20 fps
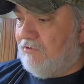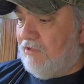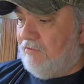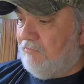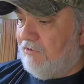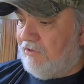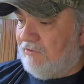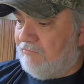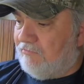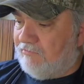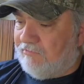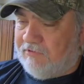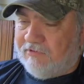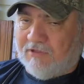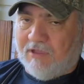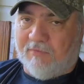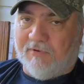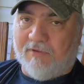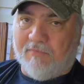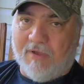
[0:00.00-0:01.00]
I mean,
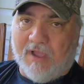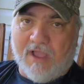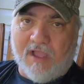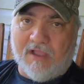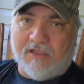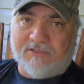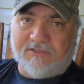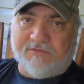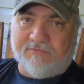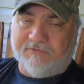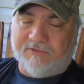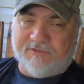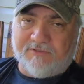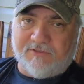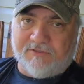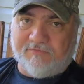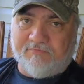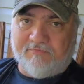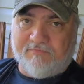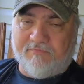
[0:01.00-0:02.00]
come in the box, it was
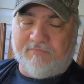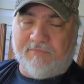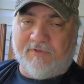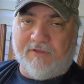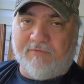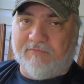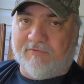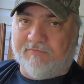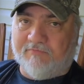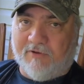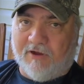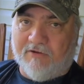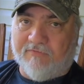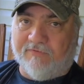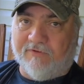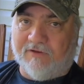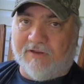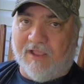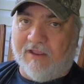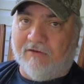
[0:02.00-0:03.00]
just
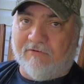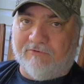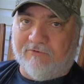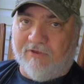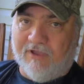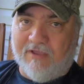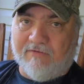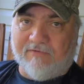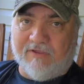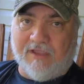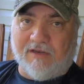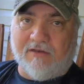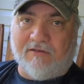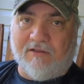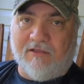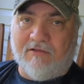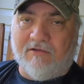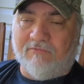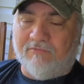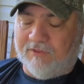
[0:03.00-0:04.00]
perfect. I don't know how I've gotten
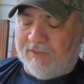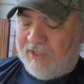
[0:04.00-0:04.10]
along